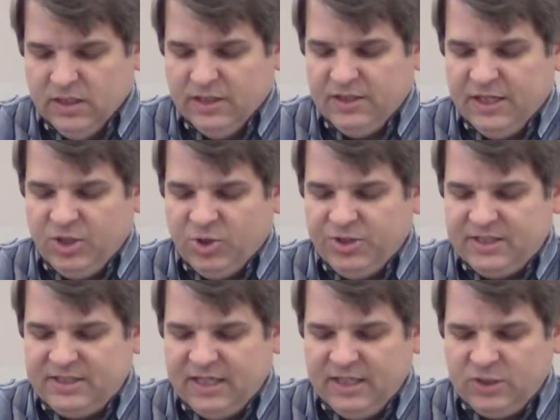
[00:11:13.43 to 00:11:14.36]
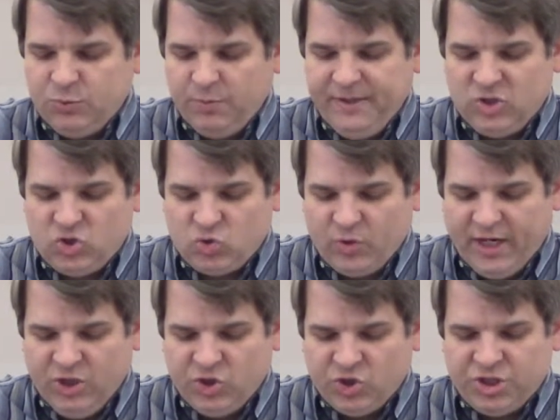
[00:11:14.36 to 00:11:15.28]
that your descendants will be
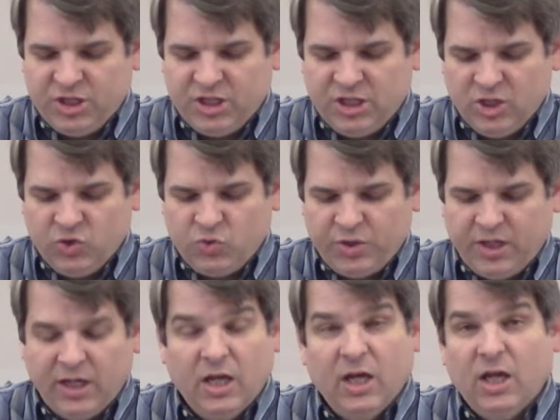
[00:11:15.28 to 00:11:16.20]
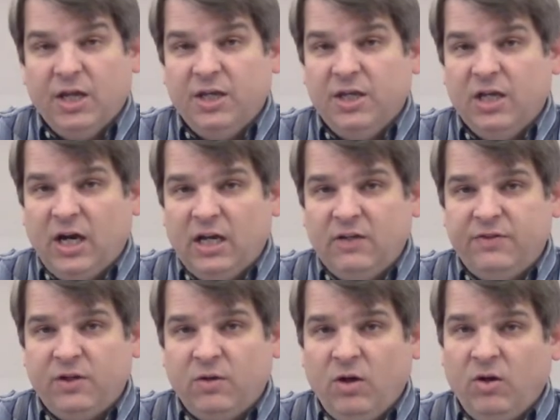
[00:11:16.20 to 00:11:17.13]
strangers in a country not of
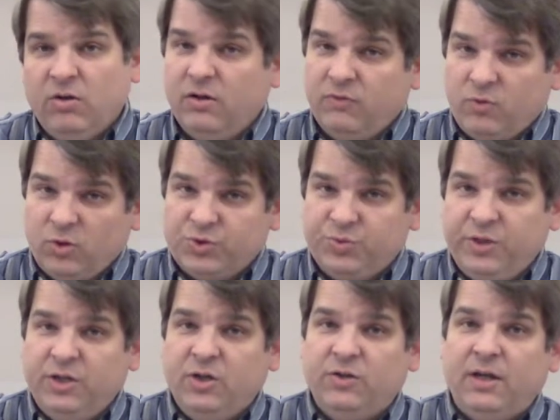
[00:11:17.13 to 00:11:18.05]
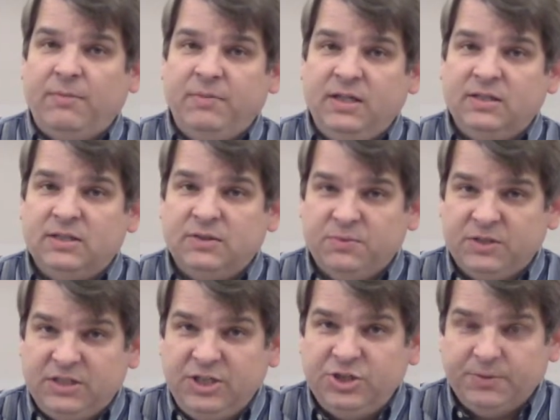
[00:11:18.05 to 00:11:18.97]
their own. Of course, we know that means it
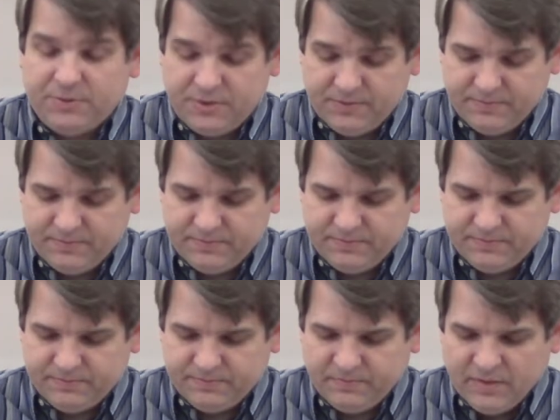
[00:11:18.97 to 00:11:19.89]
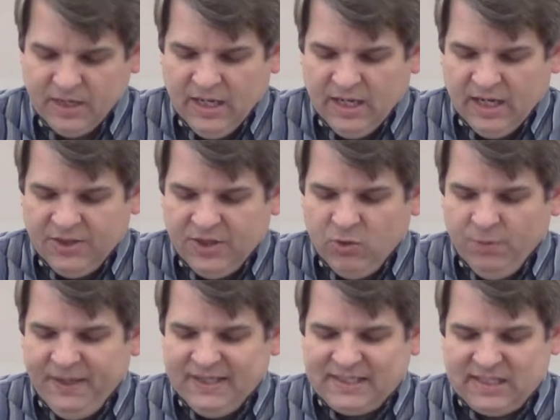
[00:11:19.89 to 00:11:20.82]
was Egypt. And they will
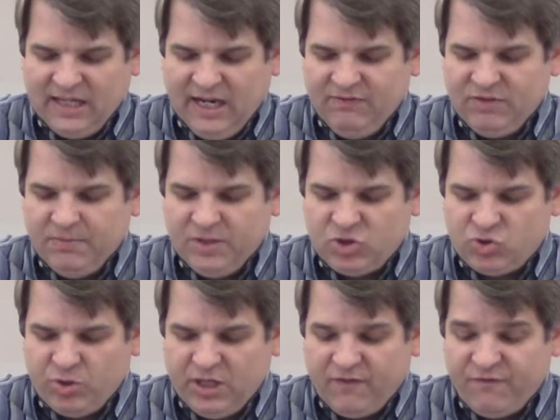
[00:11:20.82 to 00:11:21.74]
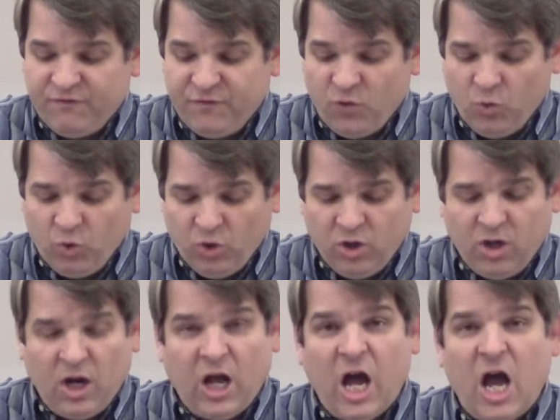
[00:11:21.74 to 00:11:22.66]
be enslaved and mistreated
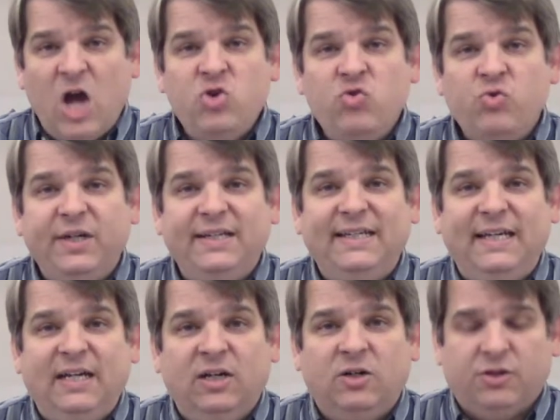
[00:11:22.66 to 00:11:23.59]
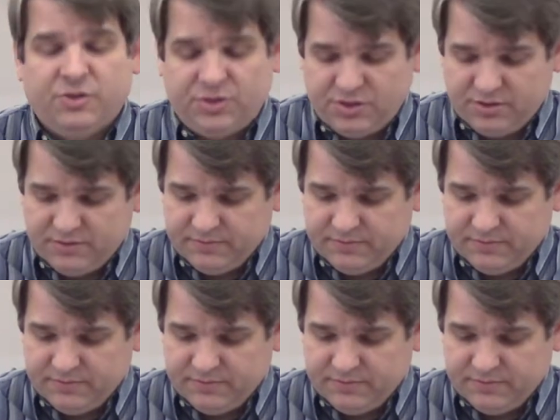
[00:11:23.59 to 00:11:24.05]
400 years.